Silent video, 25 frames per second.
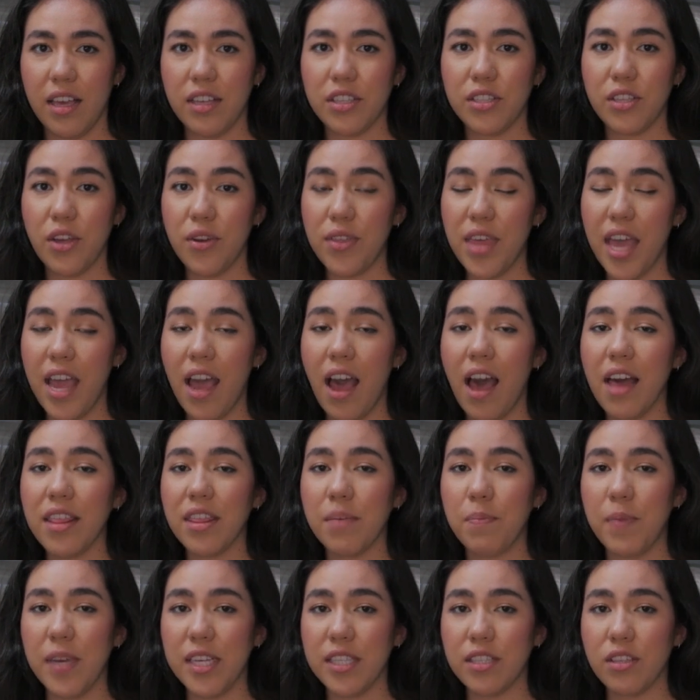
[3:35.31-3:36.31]
So they are
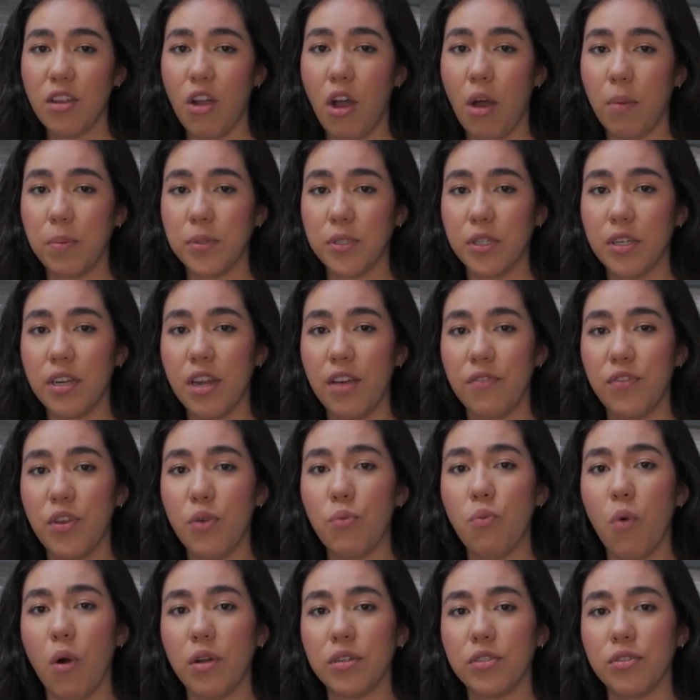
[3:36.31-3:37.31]
the best option if
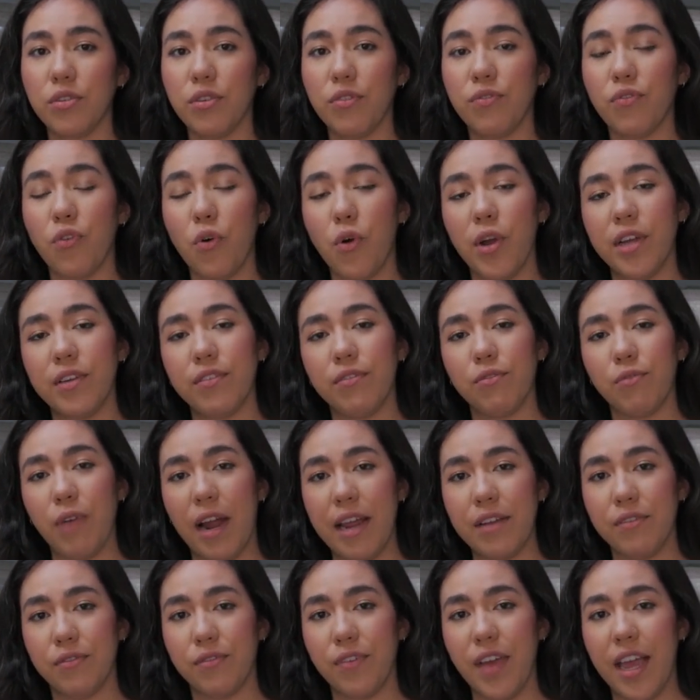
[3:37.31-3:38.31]
you want to avoid
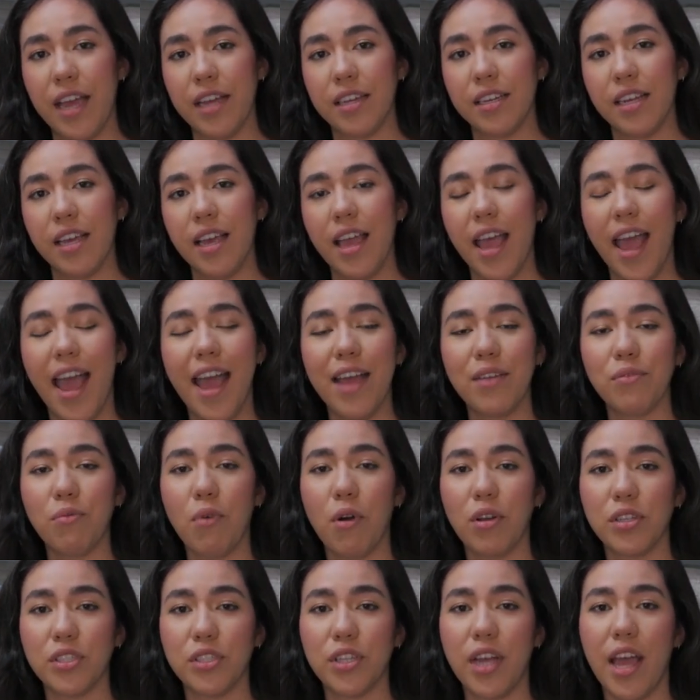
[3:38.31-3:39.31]
rain fade and
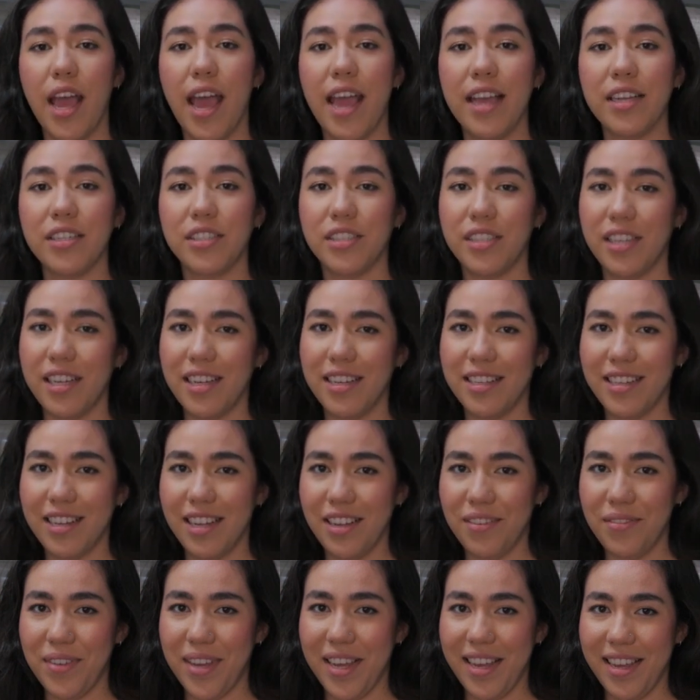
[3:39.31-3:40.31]
watch HD
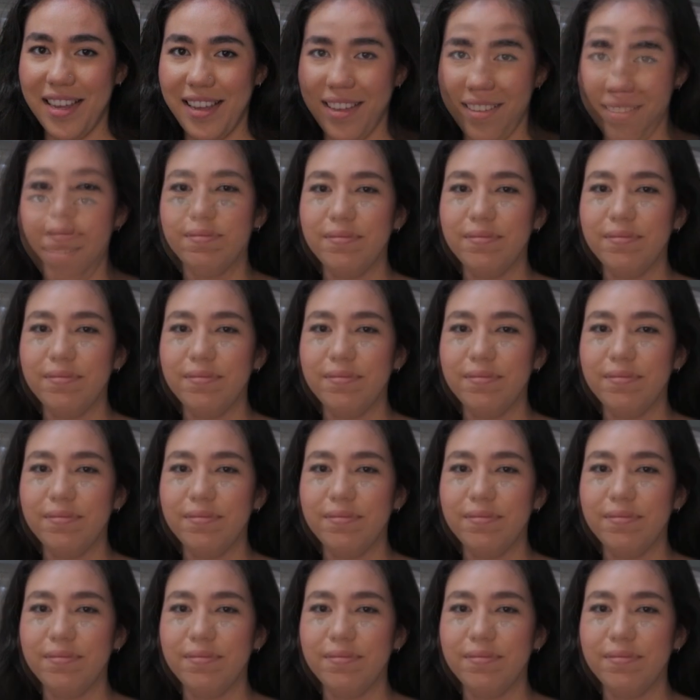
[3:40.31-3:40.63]
TV.